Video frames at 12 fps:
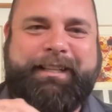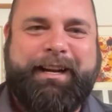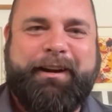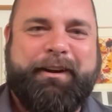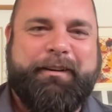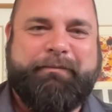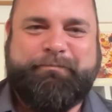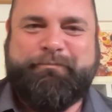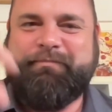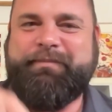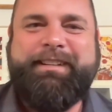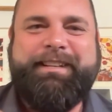there, and
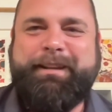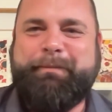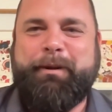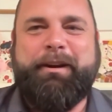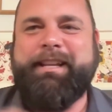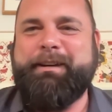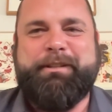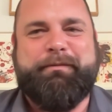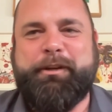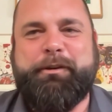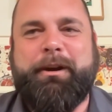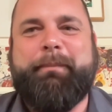apparently he was a
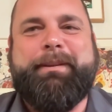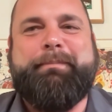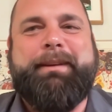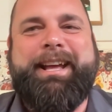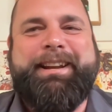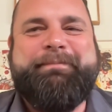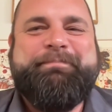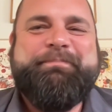very grumpy man.